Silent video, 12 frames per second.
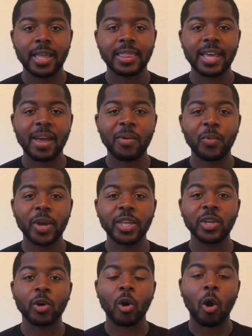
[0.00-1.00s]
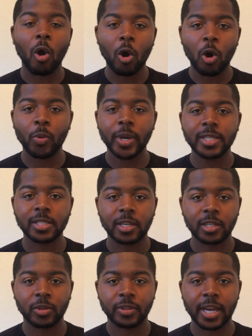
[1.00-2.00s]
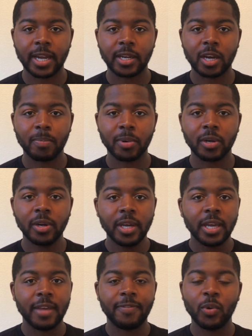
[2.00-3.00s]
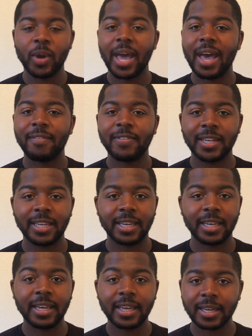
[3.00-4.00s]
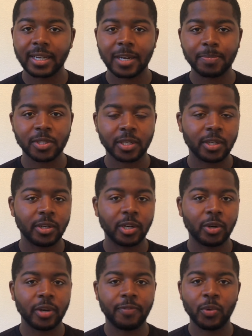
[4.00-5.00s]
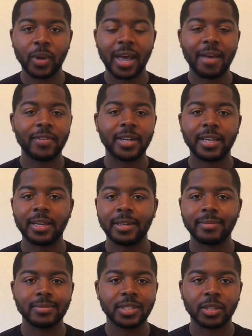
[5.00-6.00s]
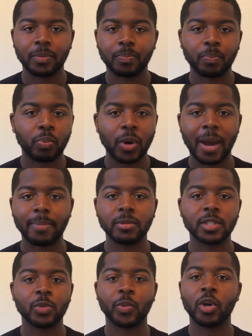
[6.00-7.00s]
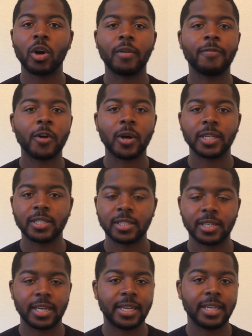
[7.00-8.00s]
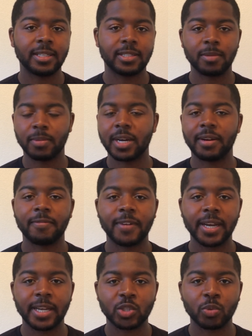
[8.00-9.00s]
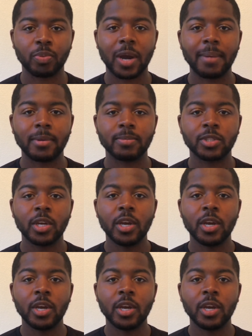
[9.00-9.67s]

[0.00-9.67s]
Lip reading: That way you're always under that number. If you have any hiccups, if you have any, problems, because we all fall into some kind of financial problems,